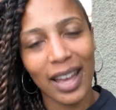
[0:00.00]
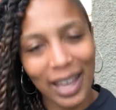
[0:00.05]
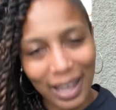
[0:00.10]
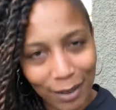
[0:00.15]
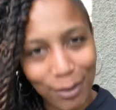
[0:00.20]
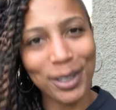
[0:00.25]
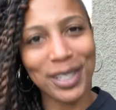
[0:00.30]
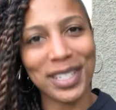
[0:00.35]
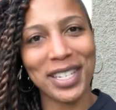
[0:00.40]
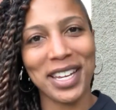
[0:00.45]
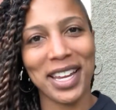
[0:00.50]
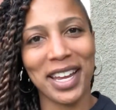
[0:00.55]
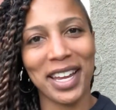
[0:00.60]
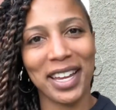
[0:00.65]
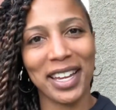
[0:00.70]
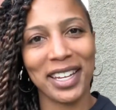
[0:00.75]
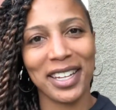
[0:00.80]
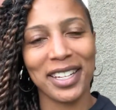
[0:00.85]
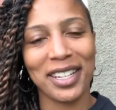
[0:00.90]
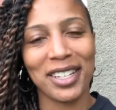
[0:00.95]
every day,
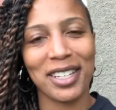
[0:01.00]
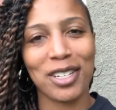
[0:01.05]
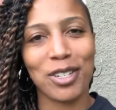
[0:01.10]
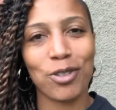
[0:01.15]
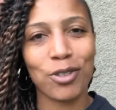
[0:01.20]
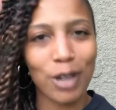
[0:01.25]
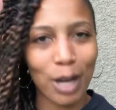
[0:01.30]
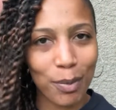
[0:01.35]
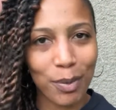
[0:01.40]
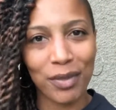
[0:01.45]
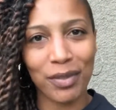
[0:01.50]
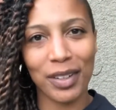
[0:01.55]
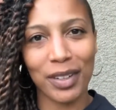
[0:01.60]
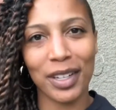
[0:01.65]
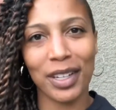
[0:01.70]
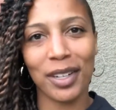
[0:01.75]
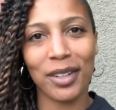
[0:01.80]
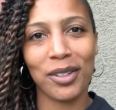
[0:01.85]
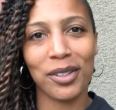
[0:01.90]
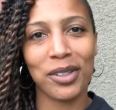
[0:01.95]
dropping
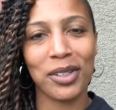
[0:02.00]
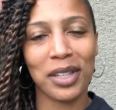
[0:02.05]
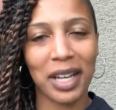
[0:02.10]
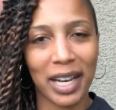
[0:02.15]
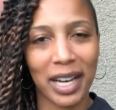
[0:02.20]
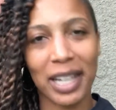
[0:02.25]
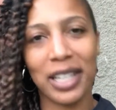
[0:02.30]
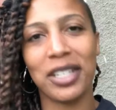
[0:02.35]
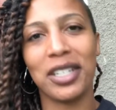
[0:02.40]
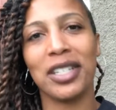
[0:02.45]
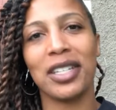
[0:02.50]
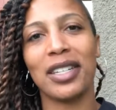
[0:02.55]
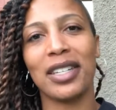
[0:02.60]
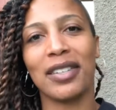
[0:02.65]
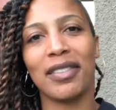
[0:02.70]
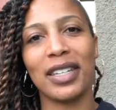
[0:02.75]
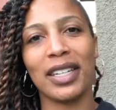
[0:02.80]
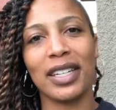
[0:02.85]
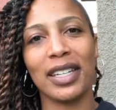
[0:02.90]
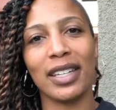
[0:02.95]
videos,
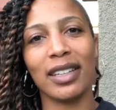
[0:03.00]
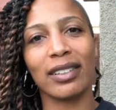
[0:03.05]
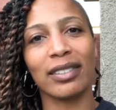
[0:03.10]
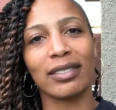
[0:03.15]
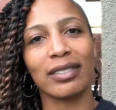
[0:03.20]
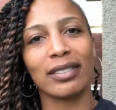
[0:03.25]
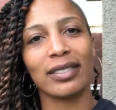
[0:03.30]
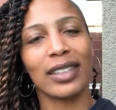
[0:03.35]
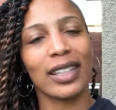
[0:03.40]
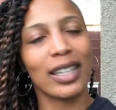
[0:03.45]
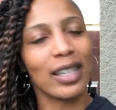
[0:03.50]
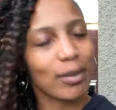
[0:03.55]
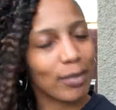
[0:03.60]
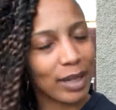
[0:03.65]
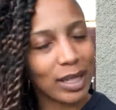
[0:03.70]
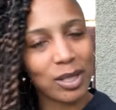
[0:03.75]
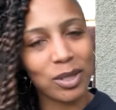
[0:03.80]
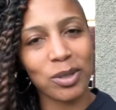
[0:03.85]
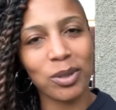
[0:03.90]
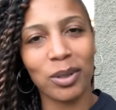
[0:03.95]
IGTV, in
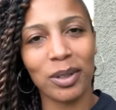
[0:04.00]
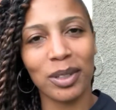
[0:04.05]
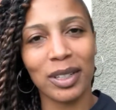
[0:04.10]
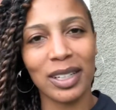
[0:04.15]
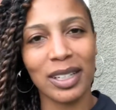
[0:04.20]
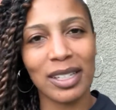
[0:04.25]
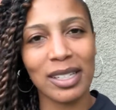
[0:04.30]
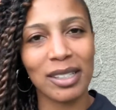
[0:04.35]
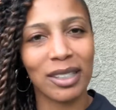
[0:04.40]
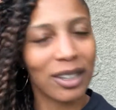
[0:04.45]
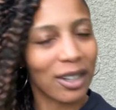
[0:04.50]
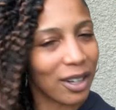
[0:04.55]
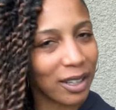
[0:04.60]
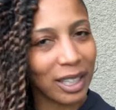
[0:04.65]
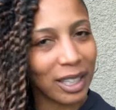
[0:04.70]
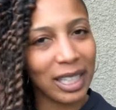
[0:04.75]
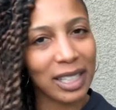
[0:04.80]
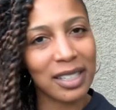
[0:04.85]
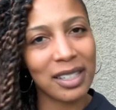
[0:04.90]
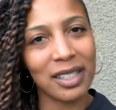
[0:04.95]
my stories, all
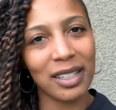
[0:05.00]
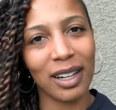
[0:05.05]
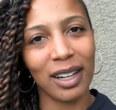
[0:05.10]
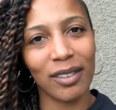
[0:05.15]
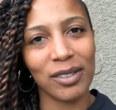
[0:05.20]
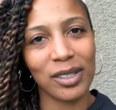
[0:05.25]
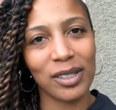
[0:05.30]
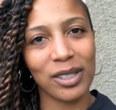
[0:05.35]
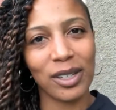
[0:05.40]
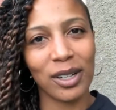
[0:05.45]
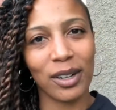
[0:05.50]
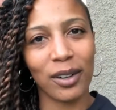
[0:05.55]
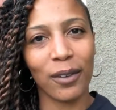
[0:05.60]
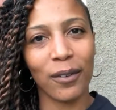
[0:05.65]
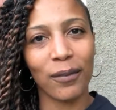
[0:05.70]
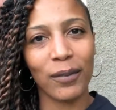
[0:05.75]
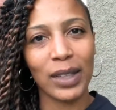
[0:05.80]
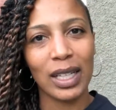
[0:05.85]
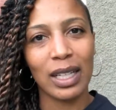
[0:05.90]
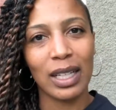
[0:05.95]
that stuff. So
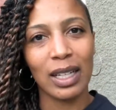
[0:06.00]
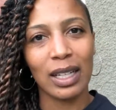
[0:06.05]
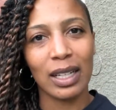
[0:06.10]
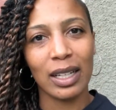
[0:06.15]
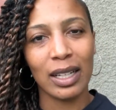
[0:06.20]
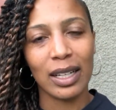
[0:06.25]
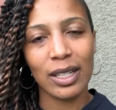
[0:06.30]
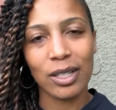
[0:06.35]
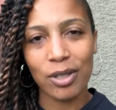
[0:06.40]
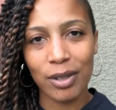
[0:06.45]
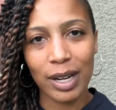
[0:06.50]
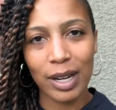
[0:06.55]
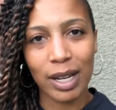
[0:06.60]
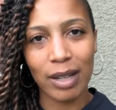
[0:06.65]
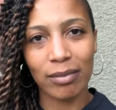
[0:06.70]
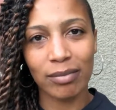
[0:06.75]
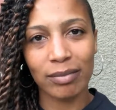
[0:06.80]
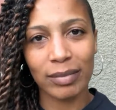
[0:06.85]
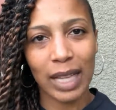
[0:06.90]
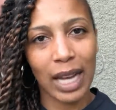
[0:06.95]
Instagram,
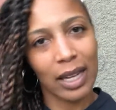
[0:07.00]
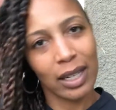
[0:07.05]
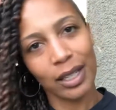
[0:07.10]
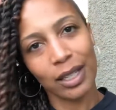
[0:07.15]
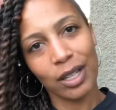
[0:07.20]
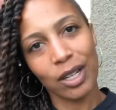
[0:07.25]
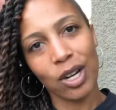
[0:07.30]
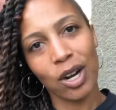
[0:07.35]
at Nikka